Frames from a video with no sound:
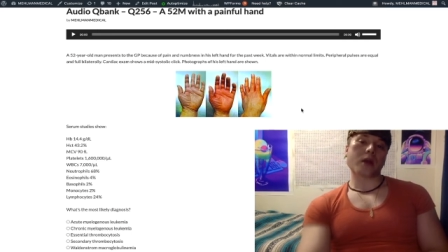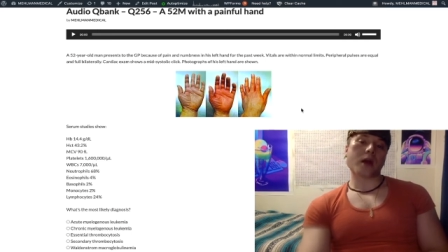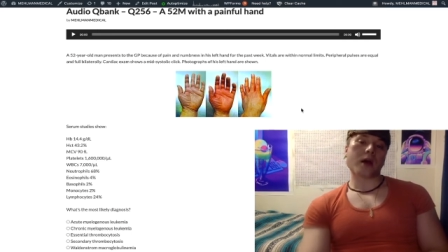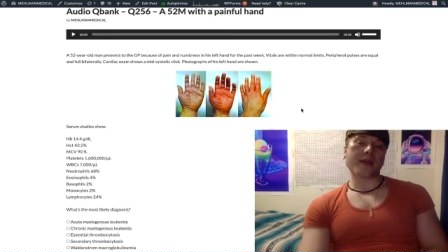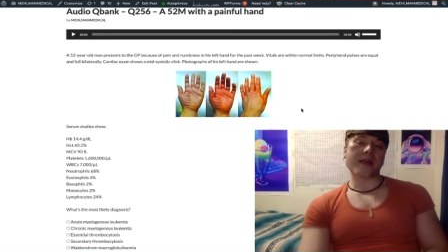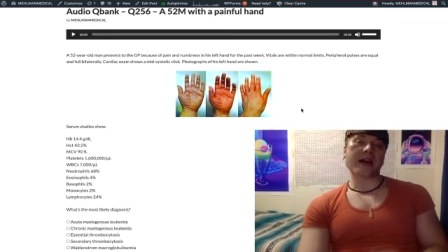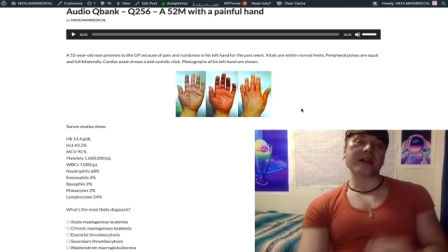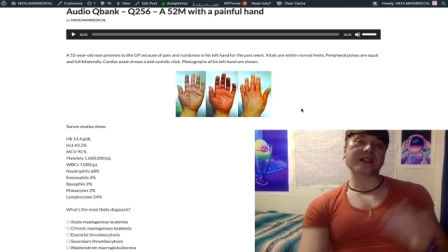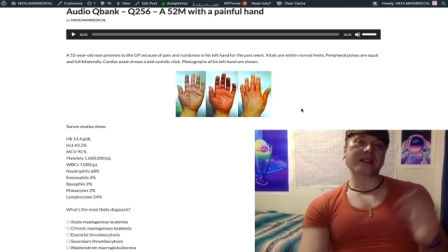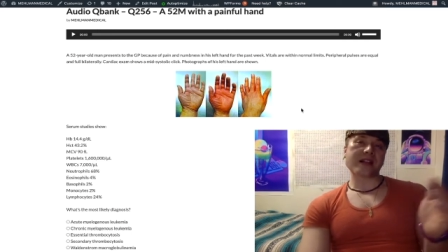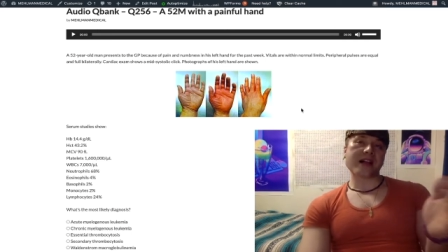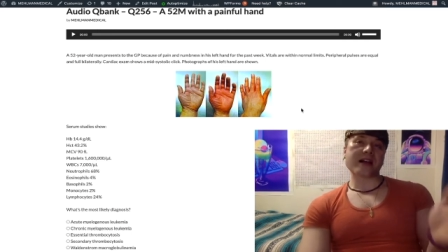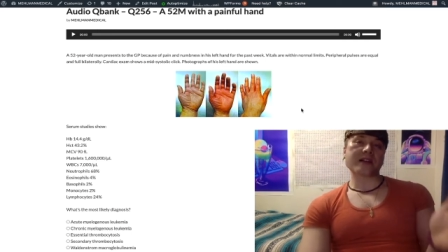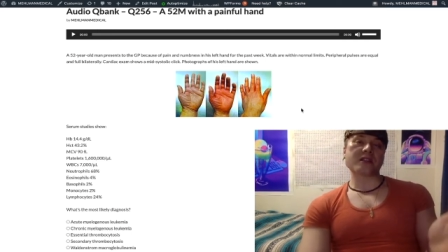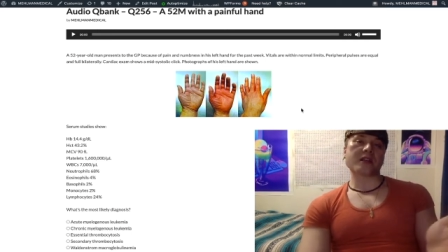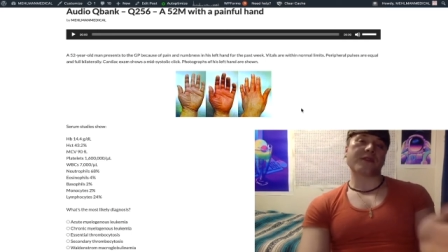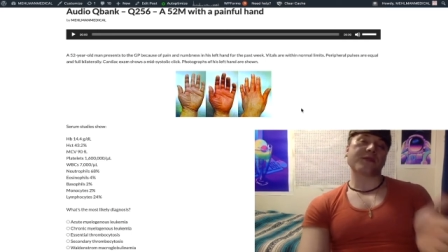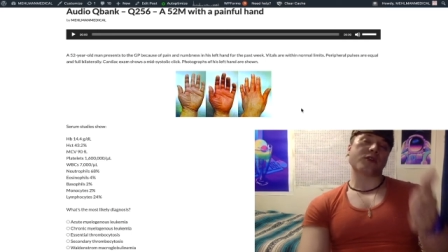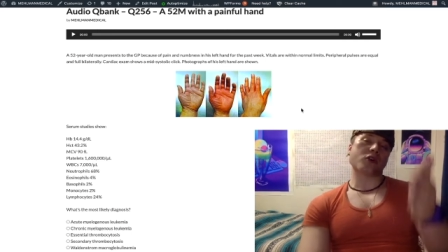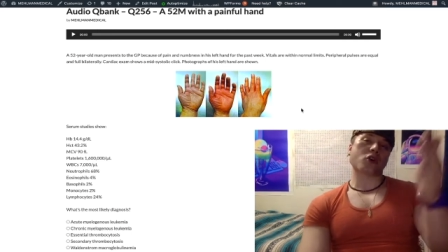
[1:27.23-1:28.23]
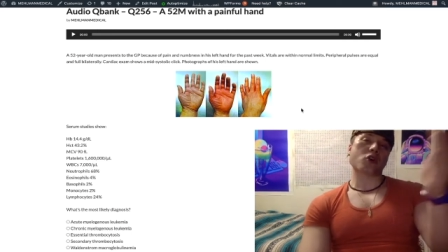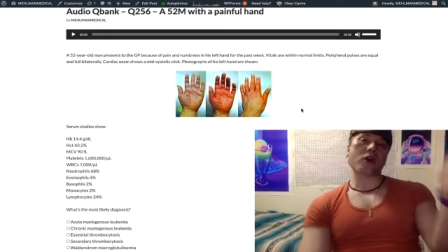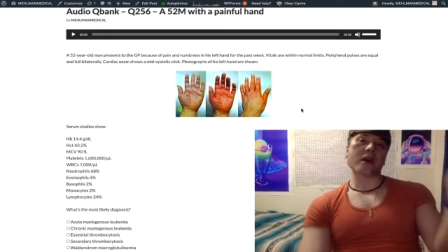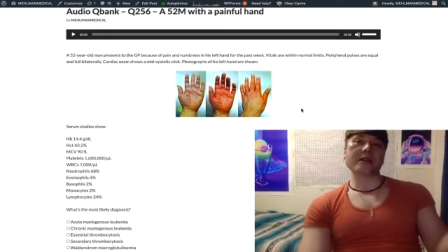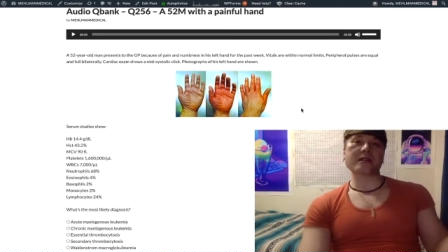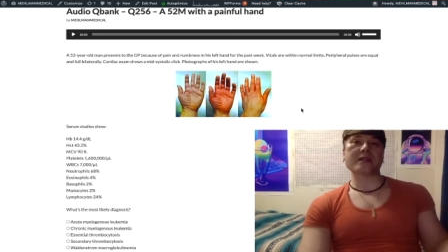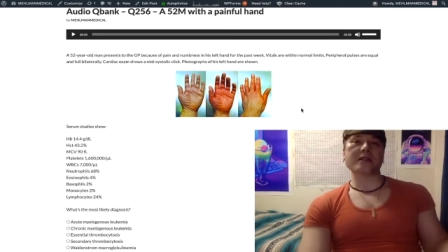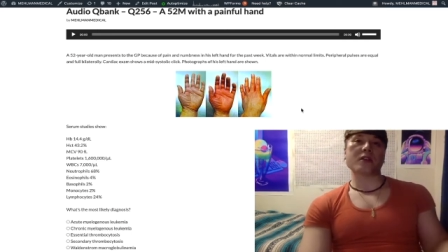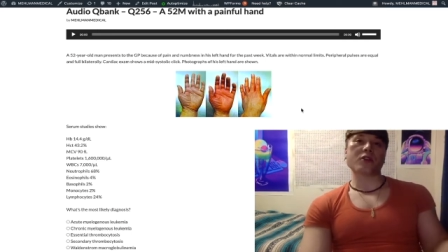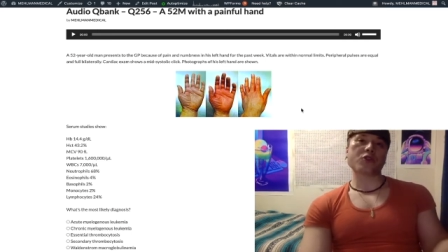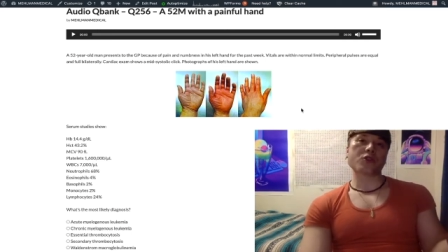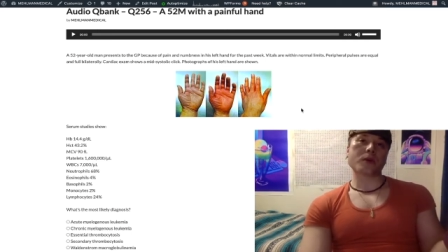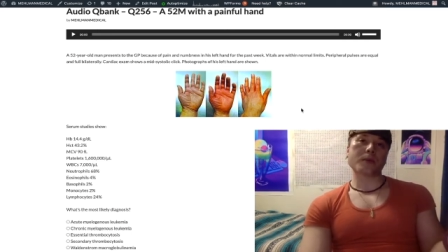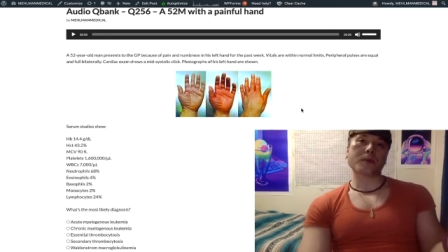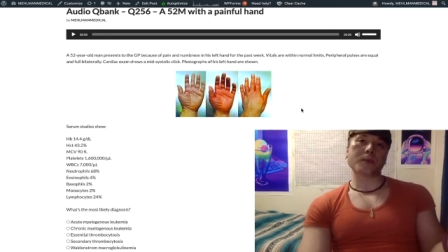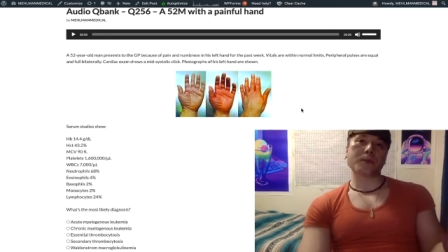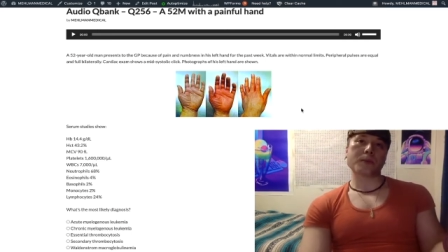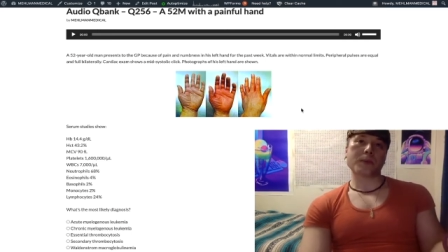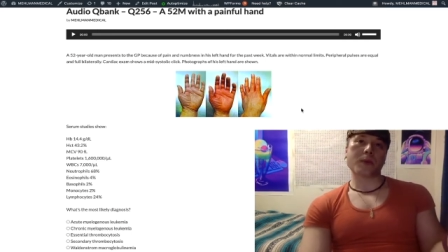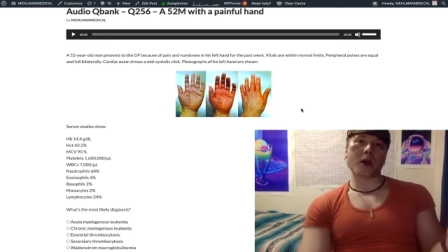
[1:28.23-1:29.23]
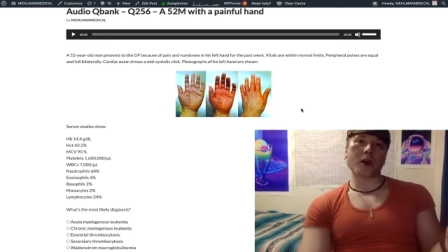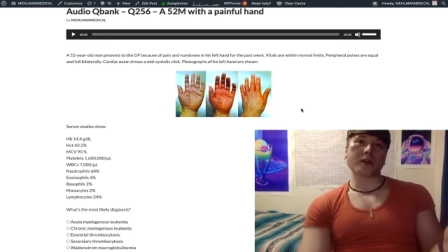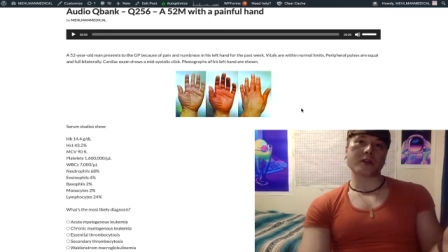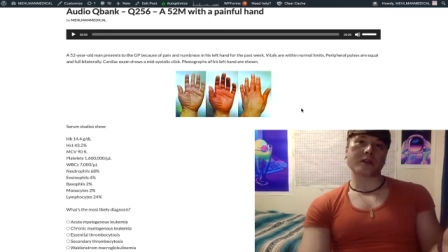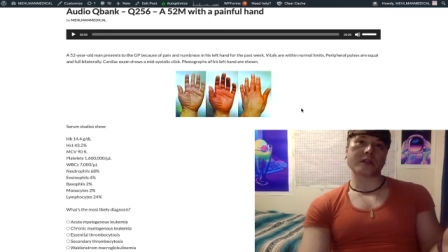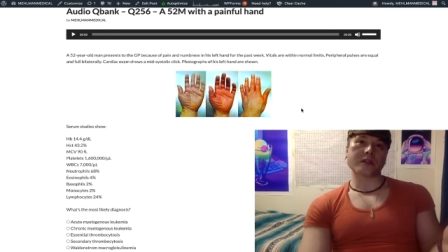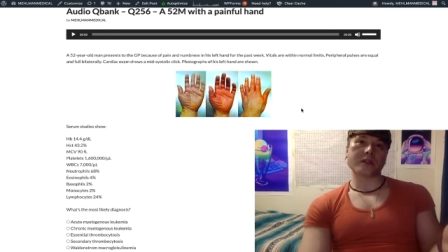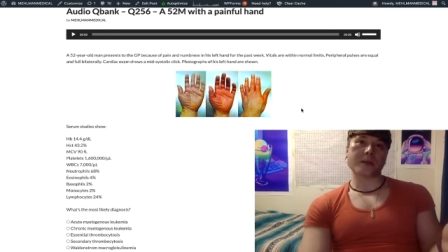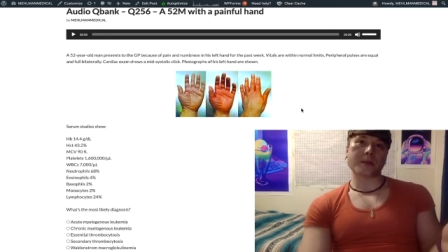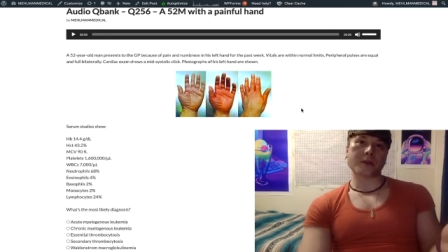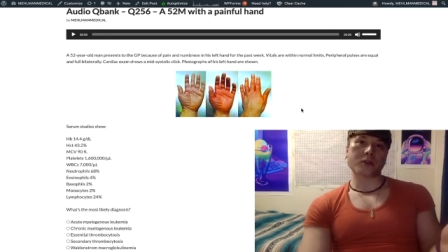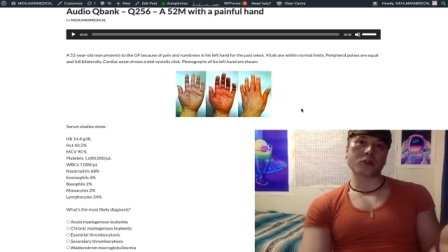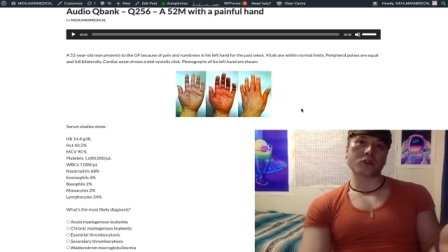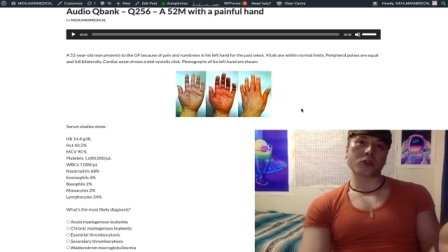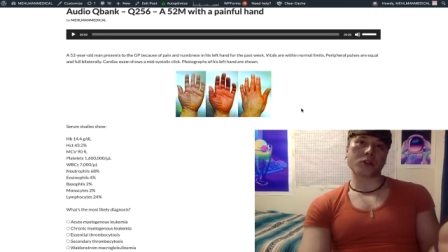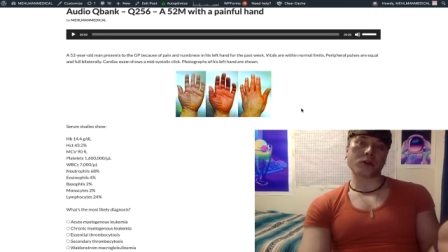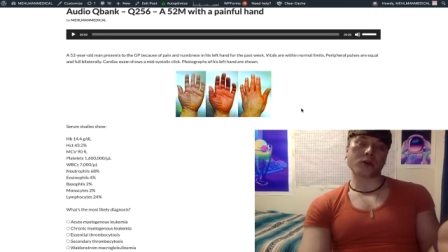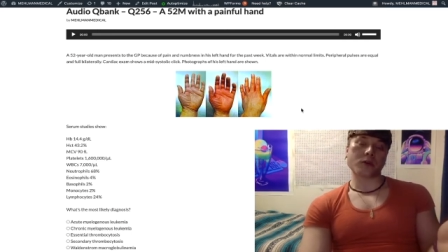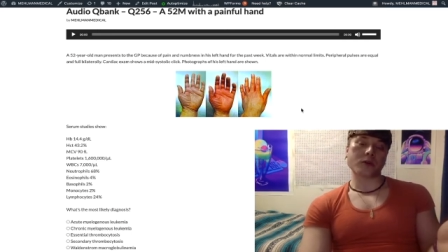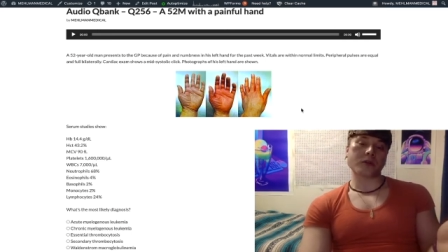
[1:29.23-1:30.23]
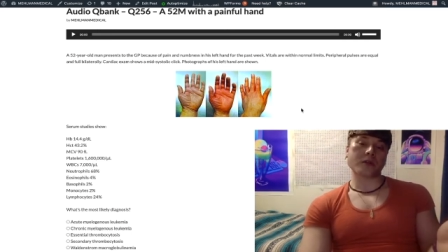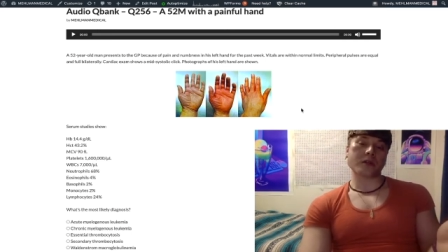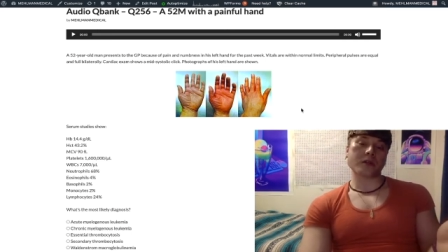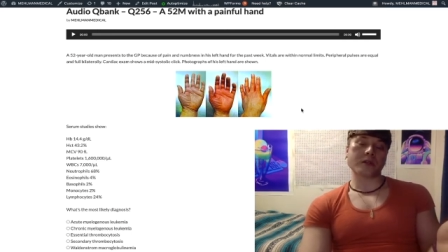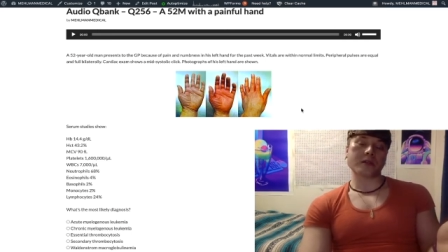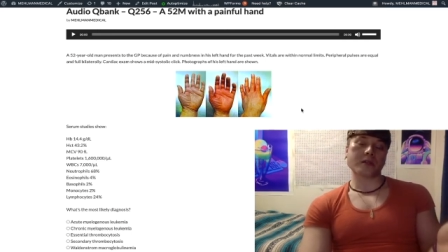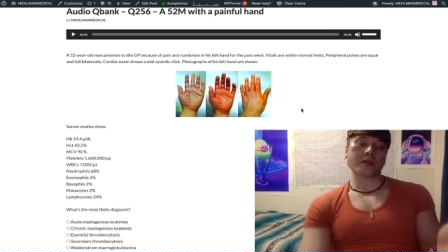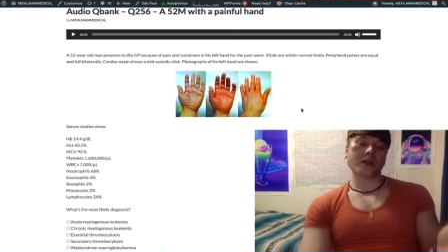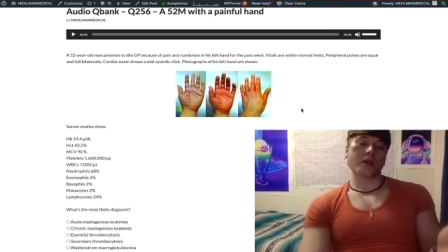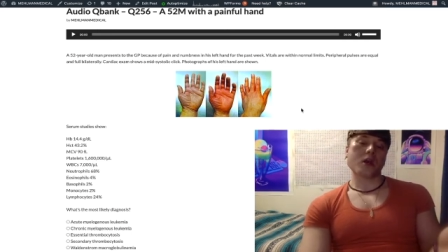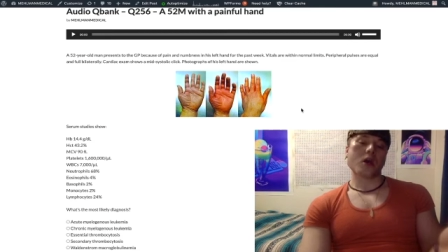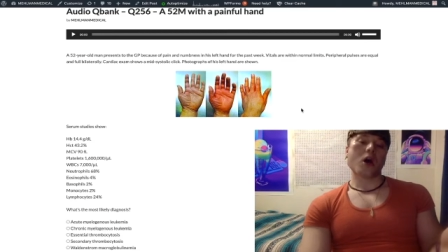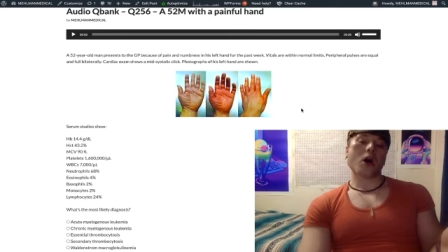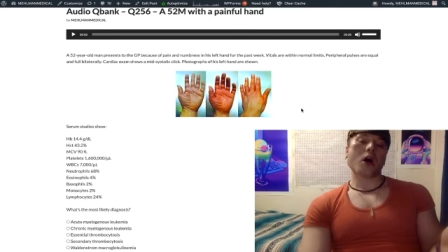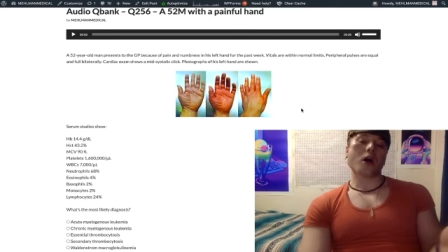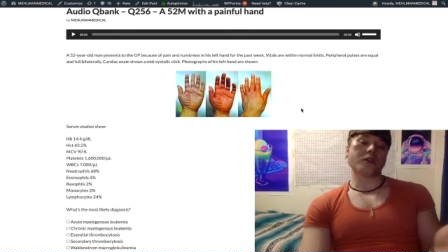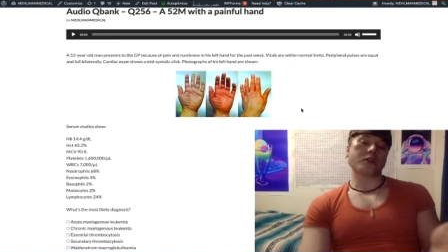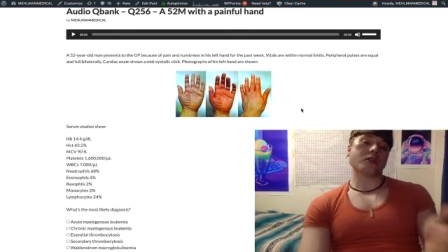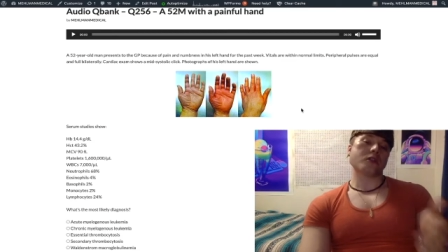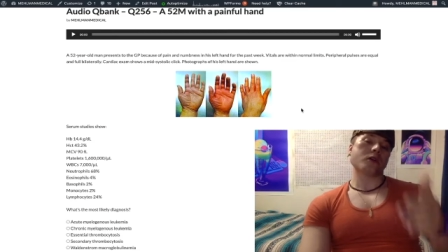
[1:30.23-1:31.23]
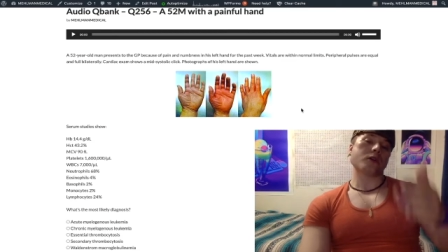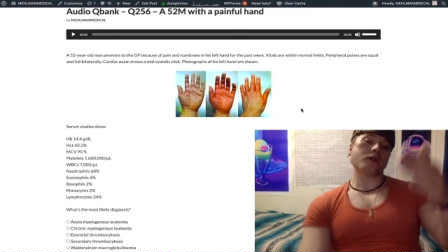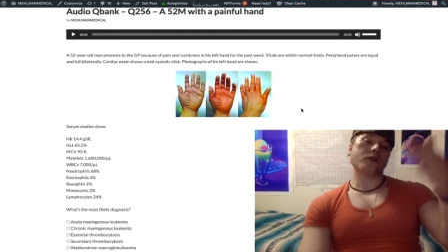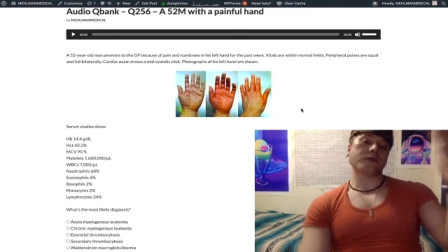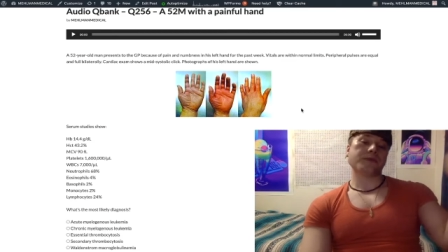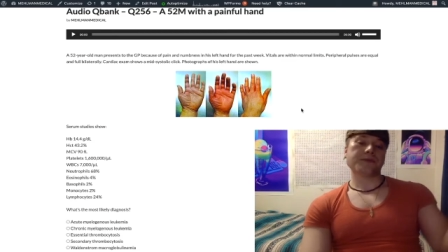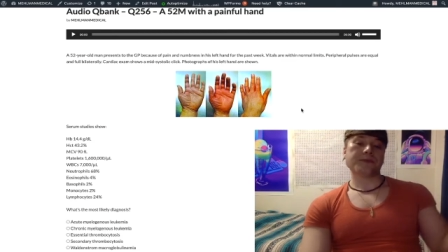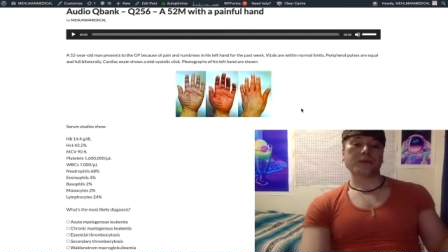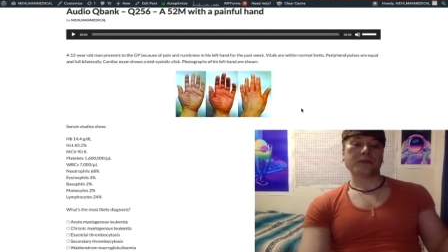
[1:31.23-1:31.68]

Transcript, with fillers: Uh, that's classic for Crest syndrome, part of systemic sclerosis, also